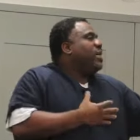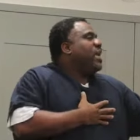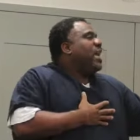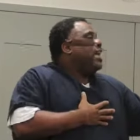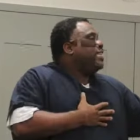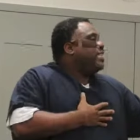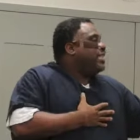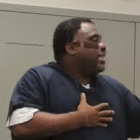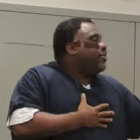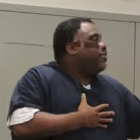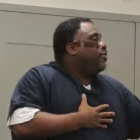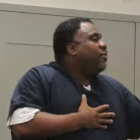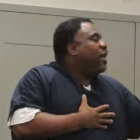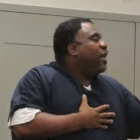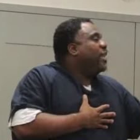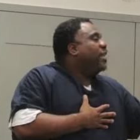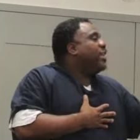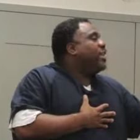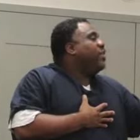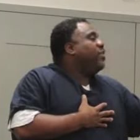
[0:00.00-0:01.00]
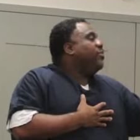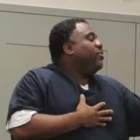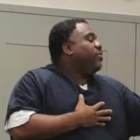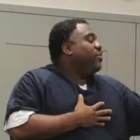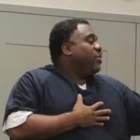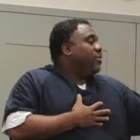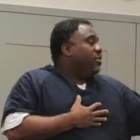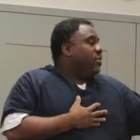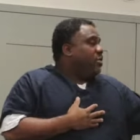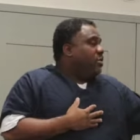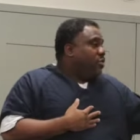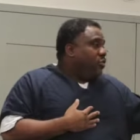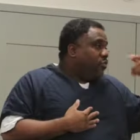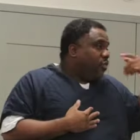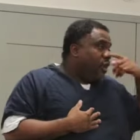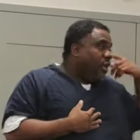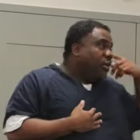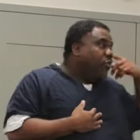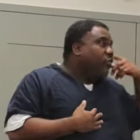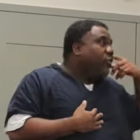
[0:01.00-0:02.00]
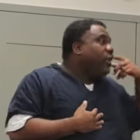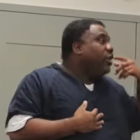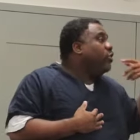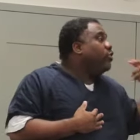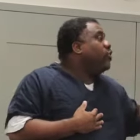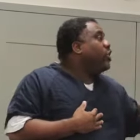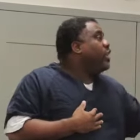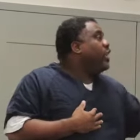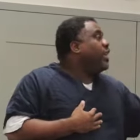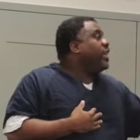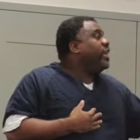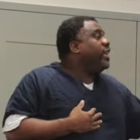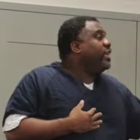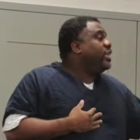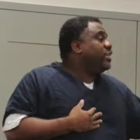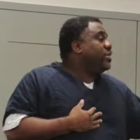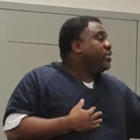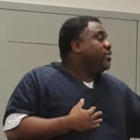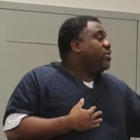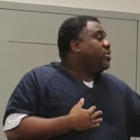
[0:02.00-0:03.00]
I keep reiterating on the kids,